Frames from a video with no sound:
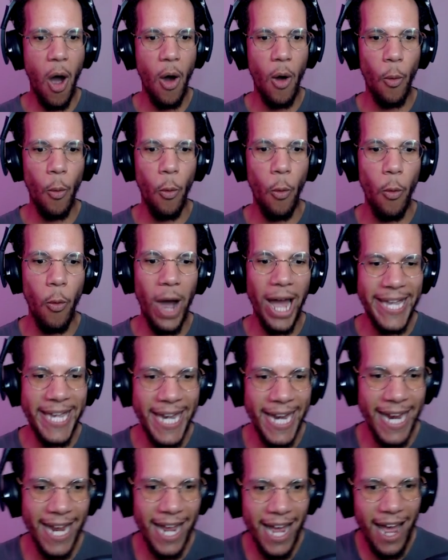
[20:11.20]

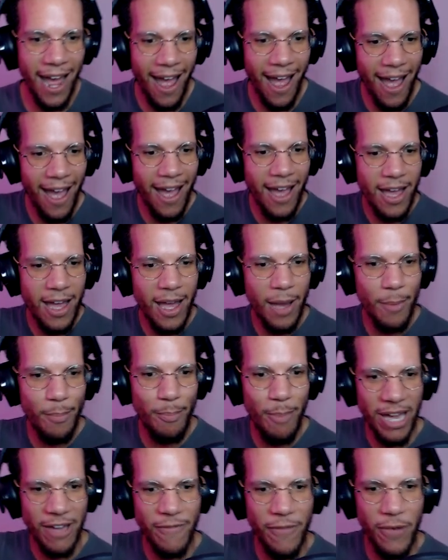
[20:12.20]
What?
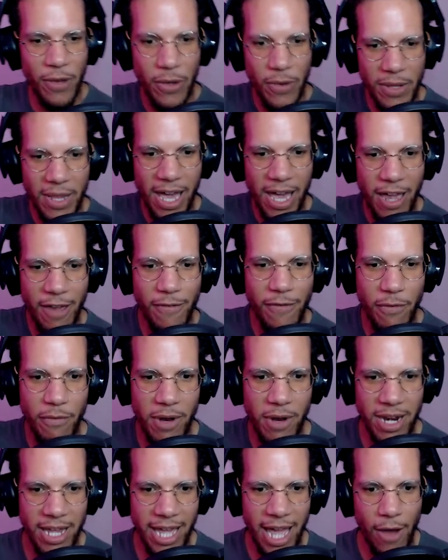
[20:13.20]
for your life,
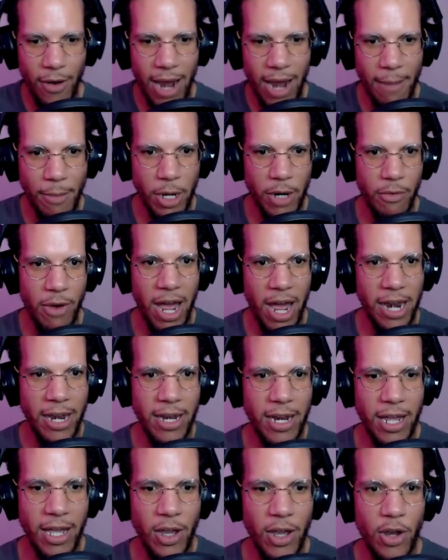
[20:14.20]
running out. I'm gonna run.
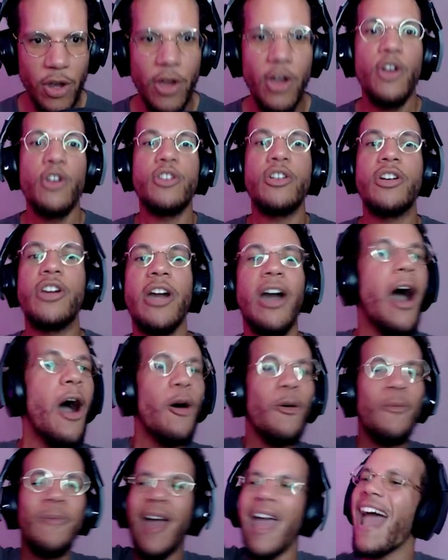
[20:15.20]

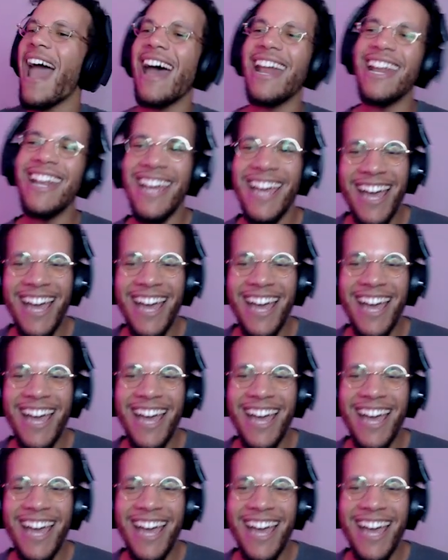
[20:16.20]
Go, man!